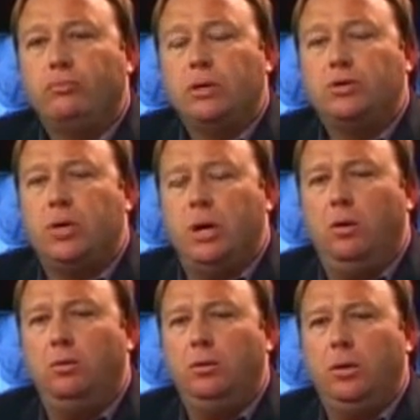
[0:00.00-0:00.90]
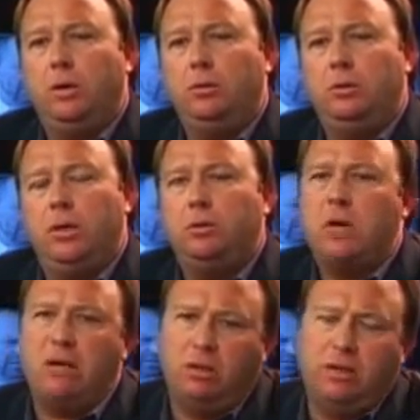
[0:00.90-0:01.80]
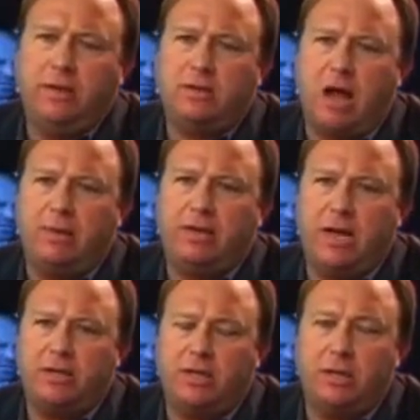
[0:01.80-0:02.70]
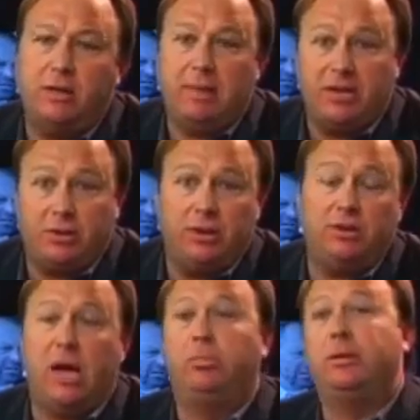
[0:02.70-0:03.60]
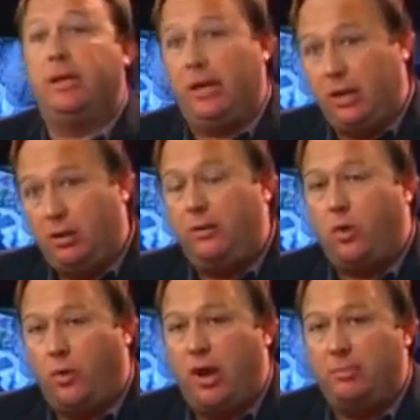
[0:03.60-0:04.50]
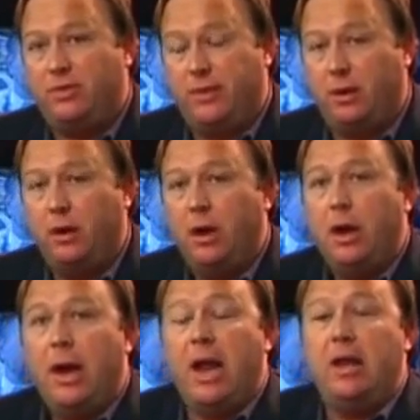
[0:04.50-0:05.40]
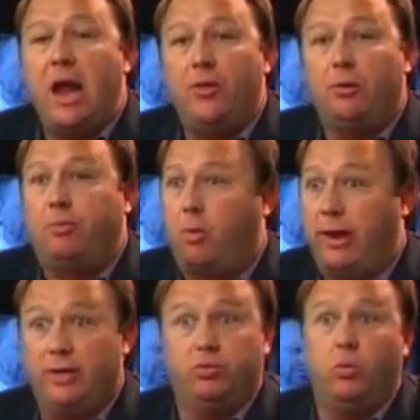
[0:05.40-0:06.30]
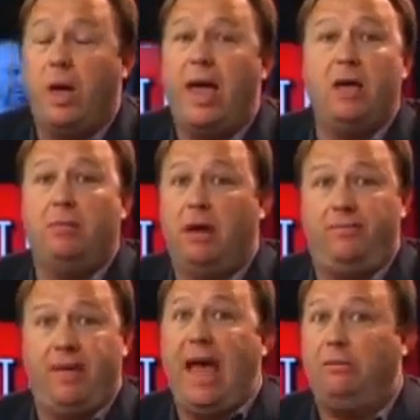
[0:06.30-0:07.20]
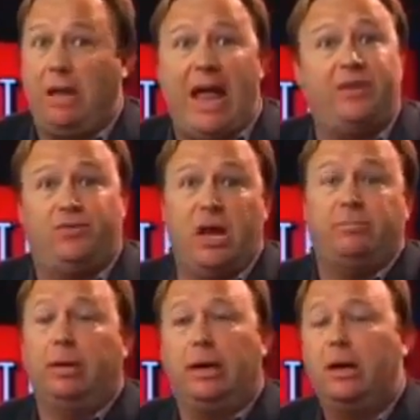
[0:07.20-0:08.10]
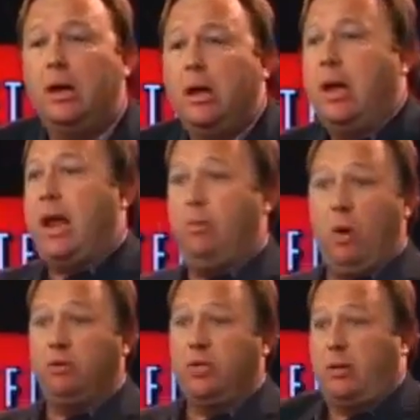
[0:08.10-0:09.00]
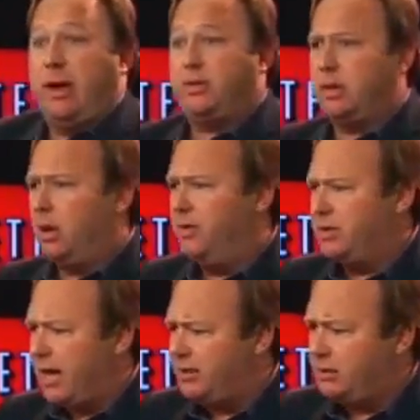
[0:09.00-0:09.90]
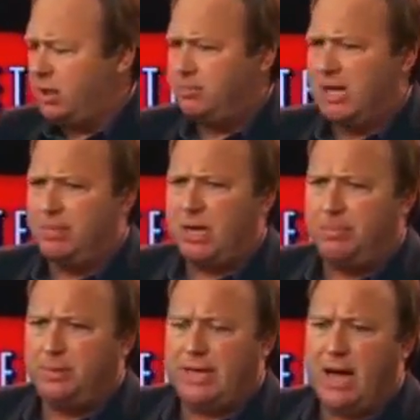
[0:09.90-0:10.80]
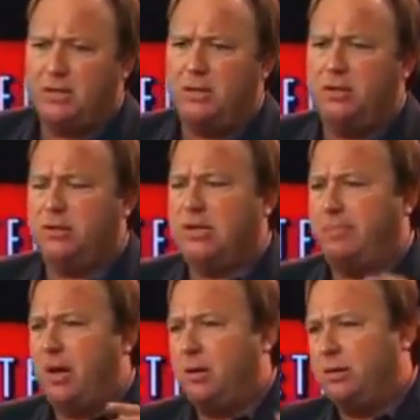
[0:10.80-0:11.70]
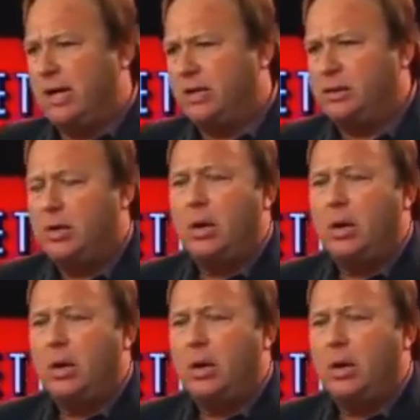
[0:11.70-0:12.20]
So it doubled in the atomic testing and then basically doubled again in the Northern Hemisphere. And now they're reporting it's way above that last doubling. And what was their answer? Oh, this isotope's up a couple thousand. This is up 100,000.